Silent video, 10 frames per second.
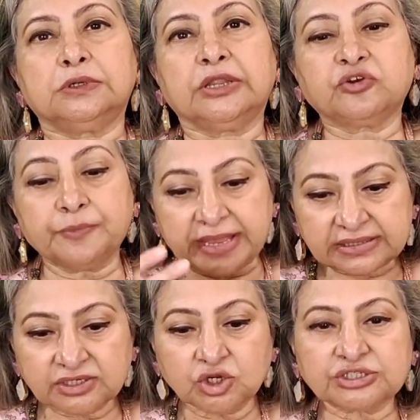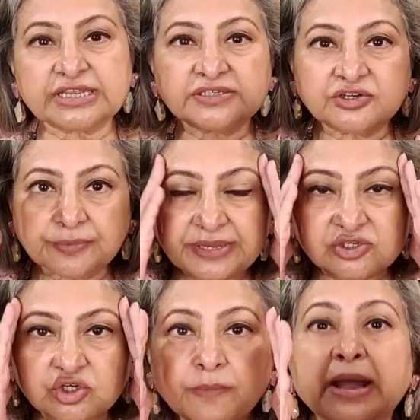It remains in your chest, it
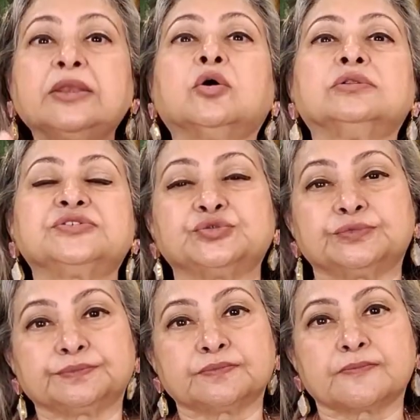remains in your mind also.